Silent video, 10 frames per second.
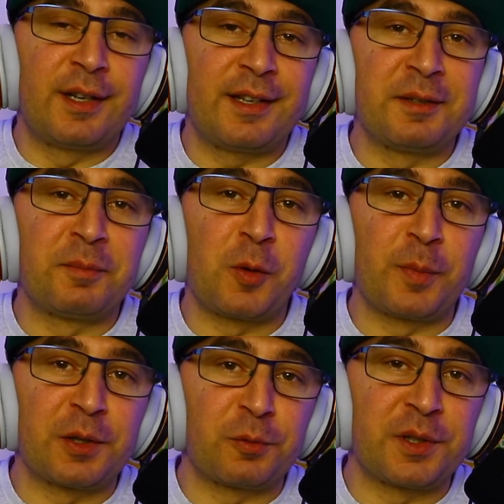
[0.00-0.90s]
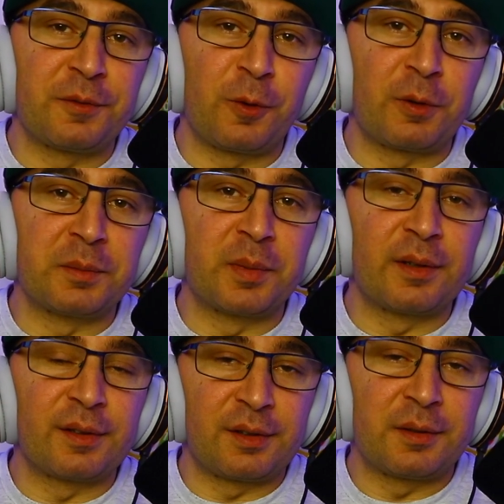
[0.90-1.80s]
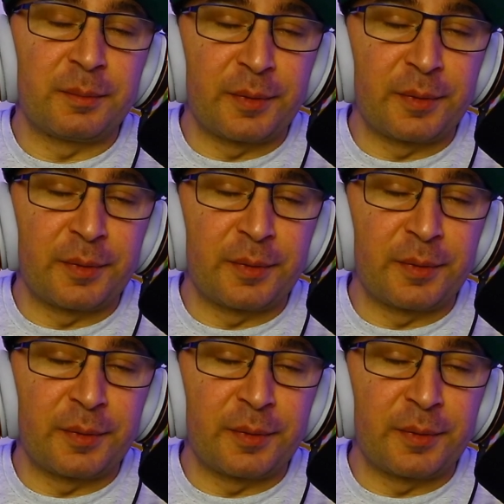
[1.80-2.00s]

at the moment with the foldables.